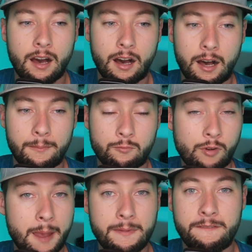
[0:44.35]
um,
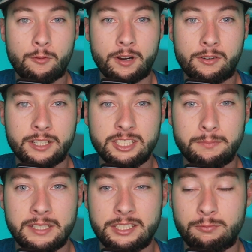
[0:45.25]
right before
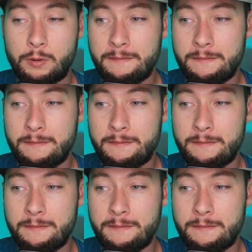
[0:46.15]
Christmas.